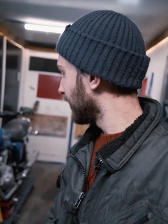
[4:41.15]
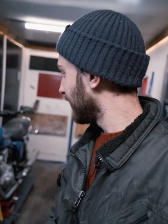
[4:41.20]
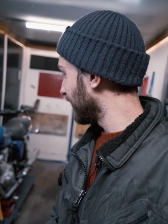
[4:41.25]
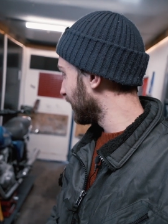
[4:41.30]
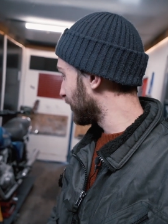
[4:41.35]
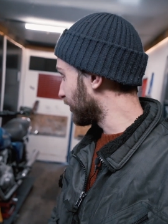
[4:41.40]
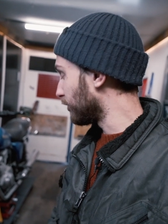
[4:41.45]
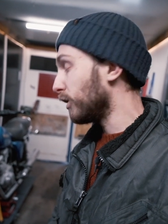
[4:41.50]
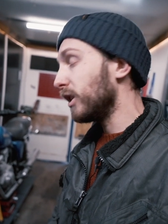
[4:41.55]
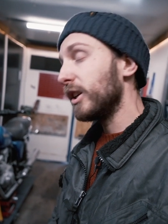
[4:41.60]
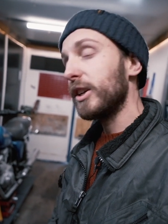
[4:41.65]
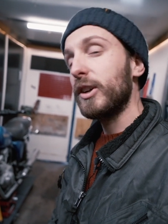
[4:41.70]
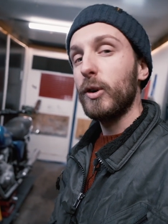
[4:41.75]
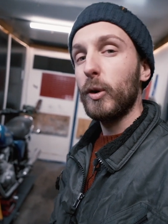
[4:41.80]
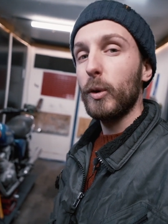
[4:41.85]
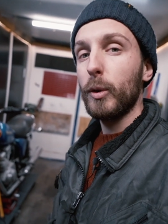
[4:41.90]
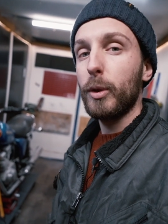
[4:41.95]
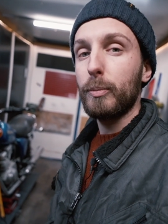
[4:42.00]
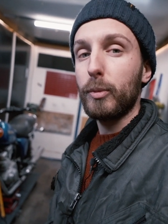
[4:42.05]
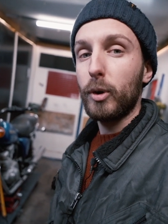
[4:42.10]
It's a really
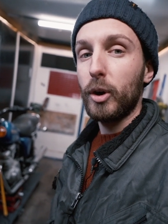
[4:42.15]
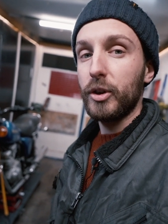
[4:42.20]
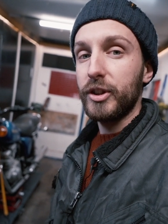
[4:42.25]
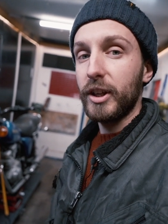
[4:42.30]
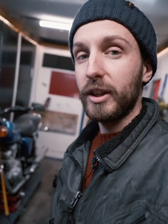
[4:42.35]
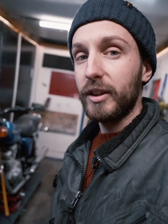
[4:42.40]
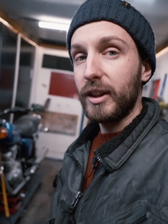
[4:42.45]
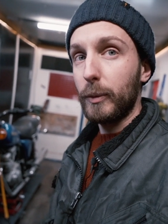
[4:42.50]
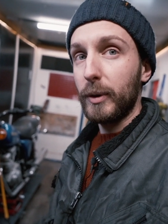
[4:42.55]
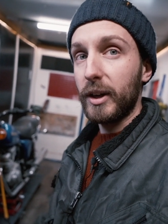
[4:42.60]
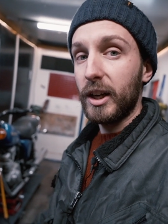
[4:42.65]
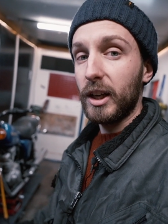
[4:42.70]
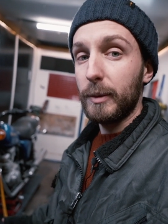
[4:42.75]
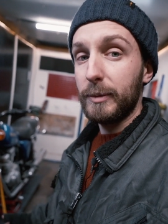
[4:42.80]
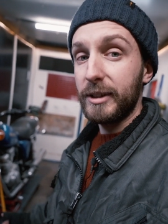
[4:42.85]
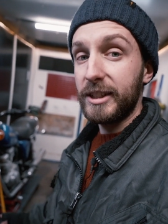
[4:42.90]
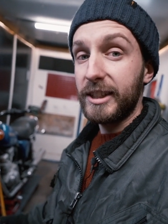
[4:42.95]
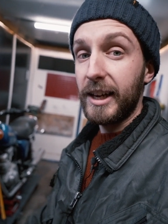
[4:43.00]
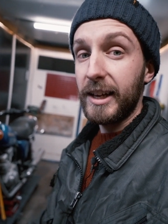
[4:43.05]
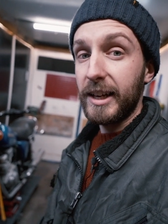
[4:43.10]
cool project that we're going to
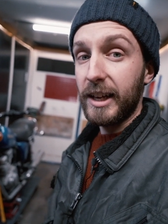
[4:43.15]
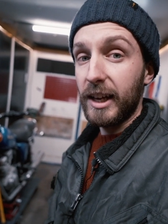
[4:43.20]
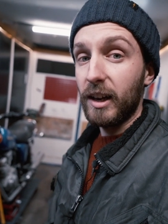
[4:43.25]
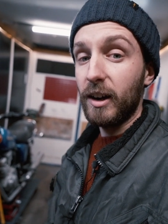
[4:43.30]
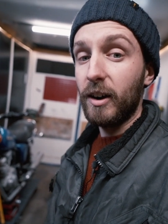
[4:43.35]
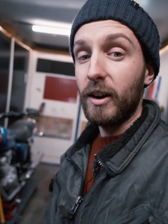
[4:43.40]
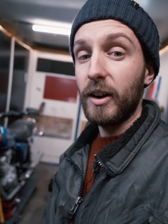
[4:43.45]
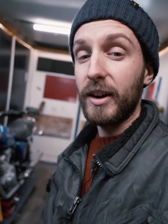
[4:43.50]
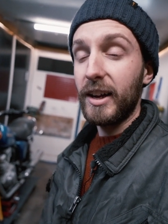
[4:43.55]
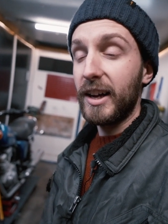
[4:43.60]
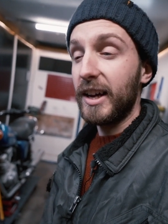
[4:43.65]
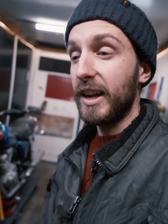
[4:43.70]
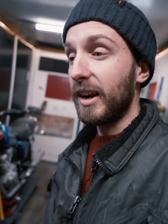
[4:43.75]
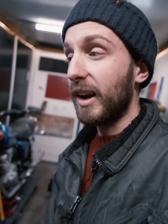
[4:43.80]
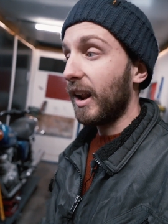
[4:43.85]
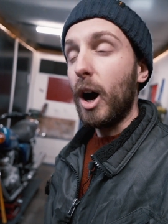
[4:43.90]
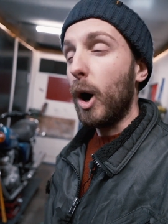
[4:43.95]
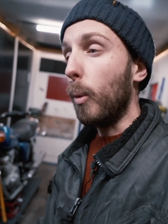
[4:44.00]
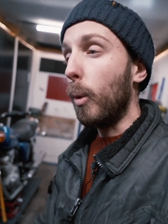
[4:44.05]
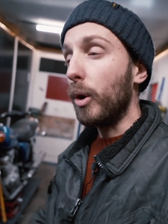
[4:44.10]
be taking on, and
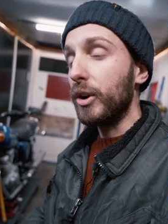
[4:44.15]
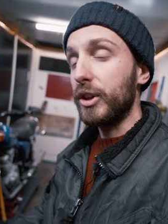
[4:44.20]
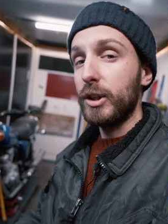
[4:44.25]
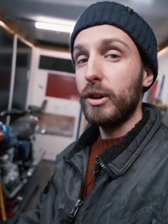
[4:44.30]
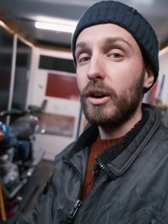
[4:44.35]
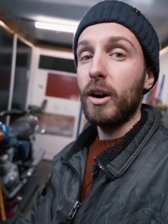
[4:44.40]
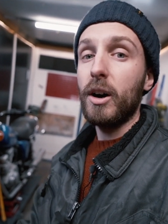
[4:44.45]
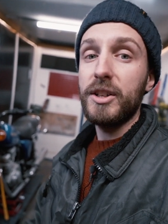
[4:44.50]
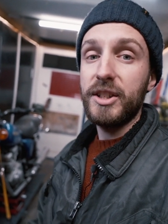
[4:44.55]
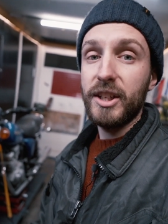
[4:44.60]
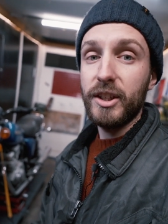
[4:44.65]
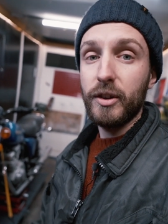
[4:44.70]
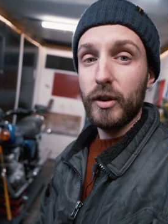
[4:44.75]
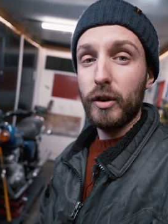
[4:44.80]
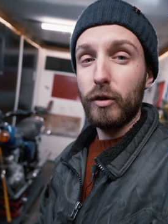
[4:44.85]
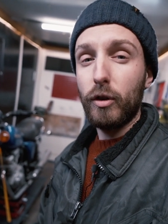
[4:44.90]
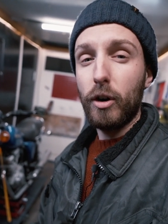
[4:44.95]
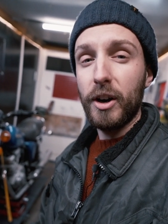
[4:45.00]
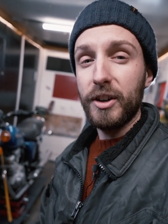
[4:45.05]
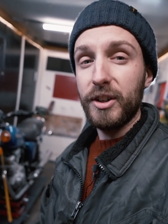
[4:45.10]
I want you guys in on
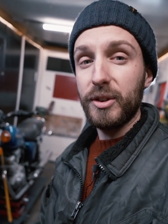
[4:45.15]
the ride